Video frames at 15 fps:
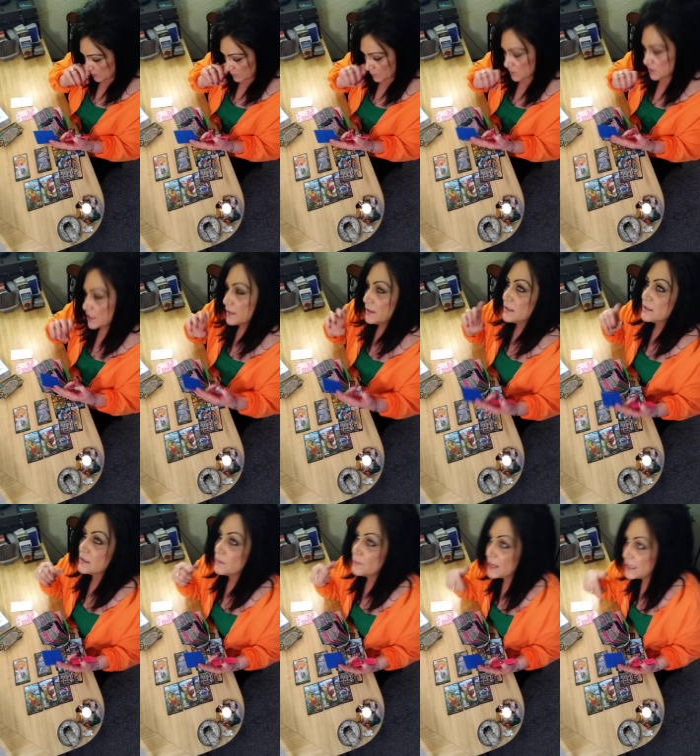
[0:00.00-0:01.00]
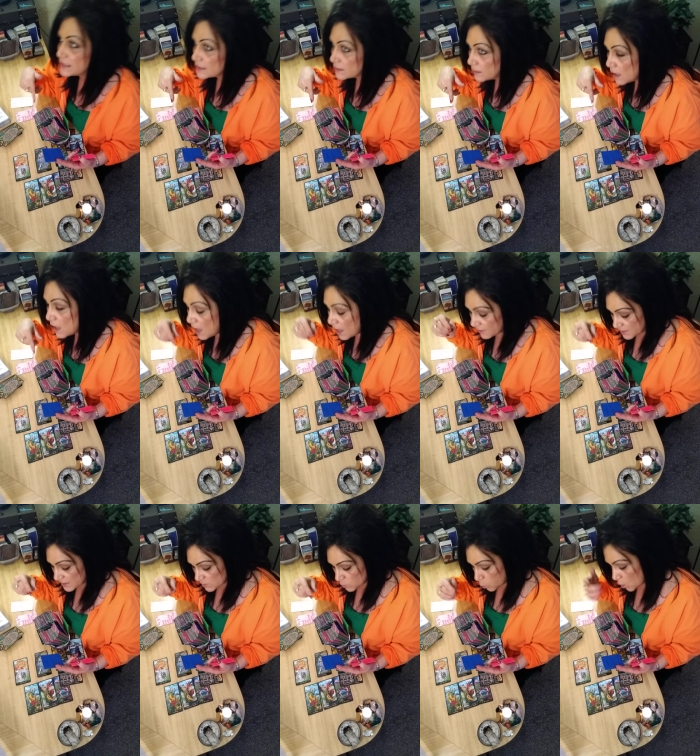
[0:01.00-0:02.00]
the Most High. This is amazing.
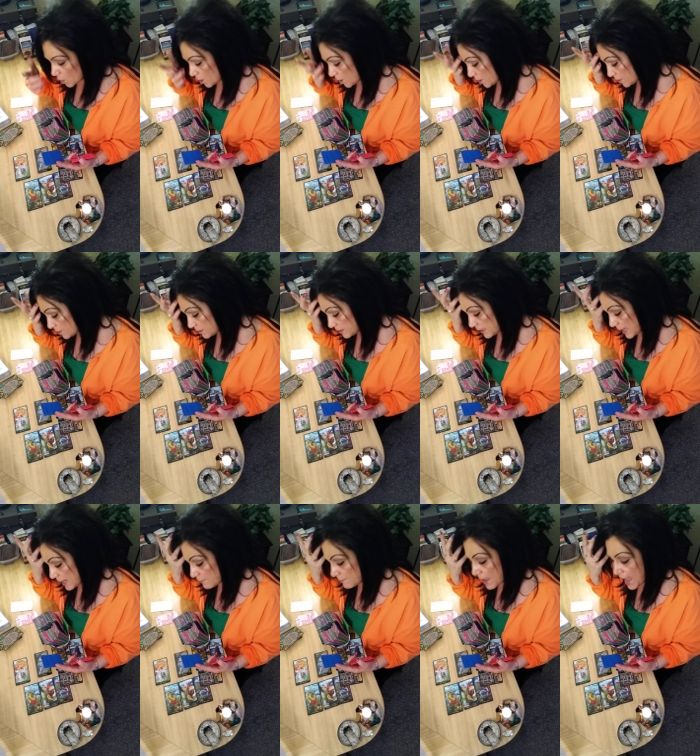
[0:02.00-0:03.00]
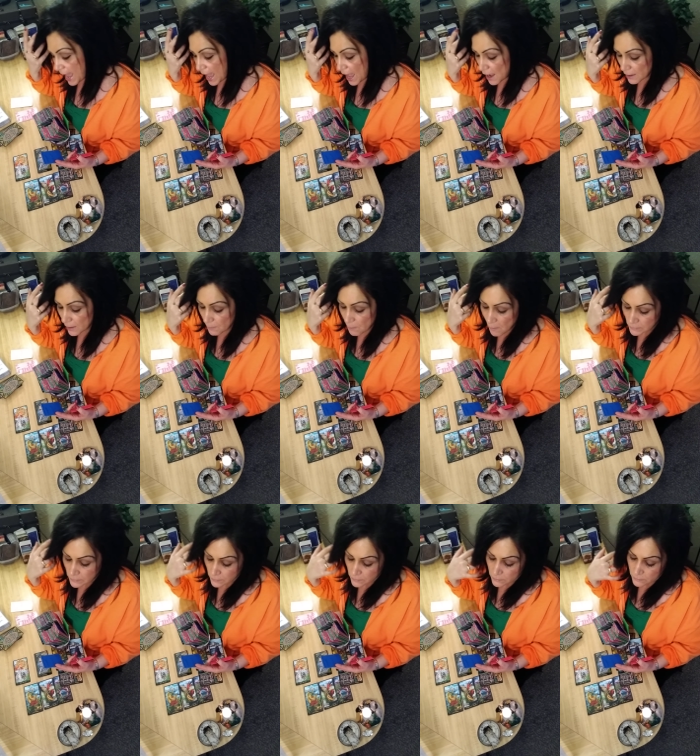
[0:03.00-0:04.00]
This word came out
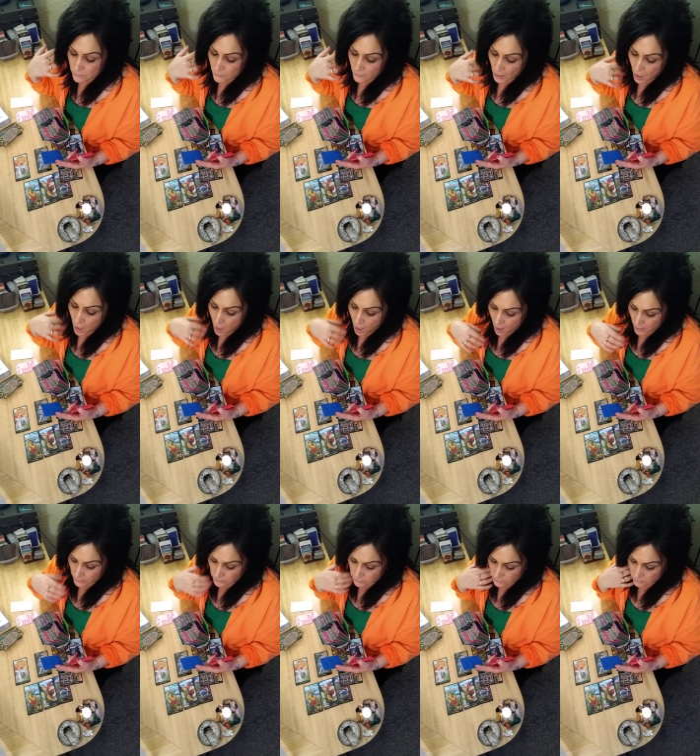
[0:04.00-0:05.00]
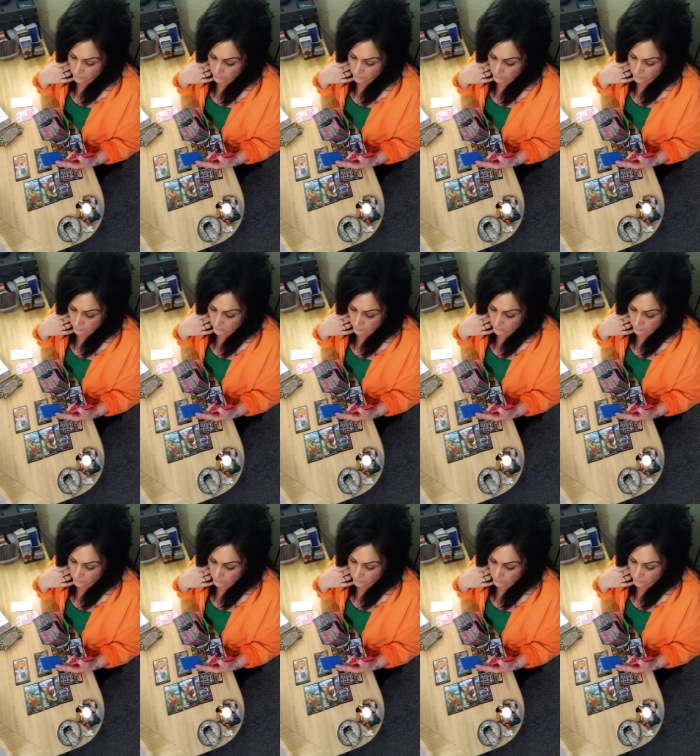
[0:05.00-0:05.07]
um,